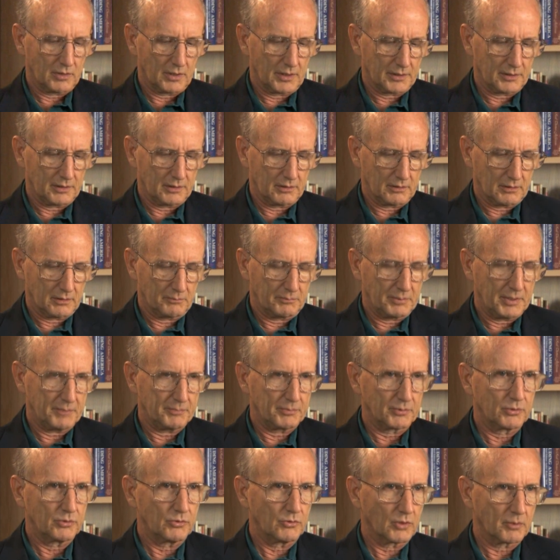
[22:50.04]
on
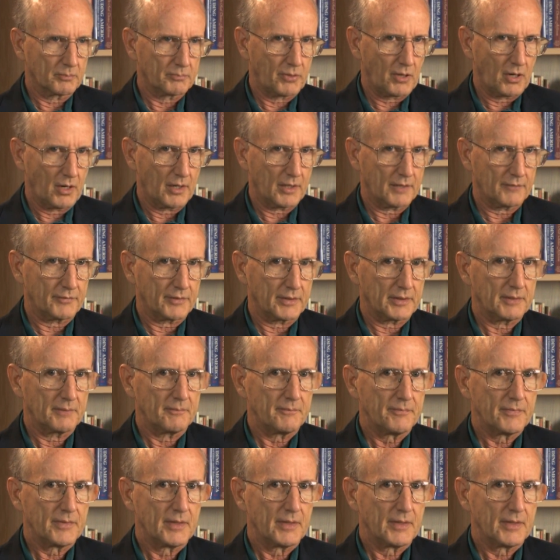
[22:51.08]
people who are part of it.